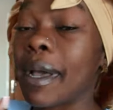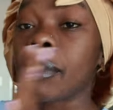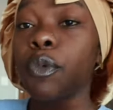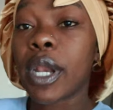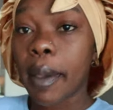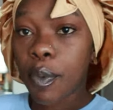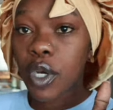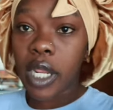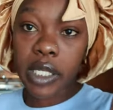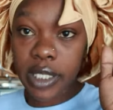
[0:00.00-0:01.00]
But when I
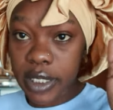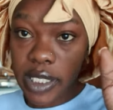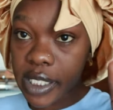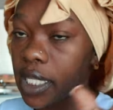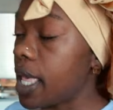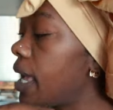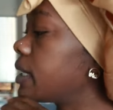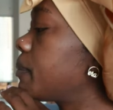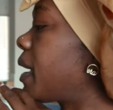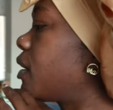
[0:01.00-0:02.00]
bought it, I didn't see
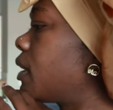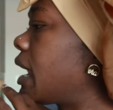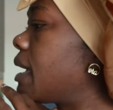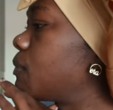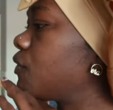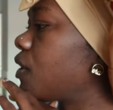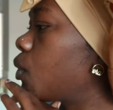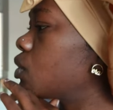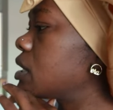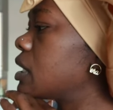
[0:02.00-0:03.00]
that ibali will I move. I
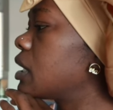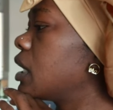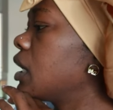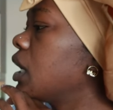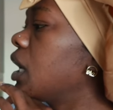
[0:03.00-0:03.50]
would say,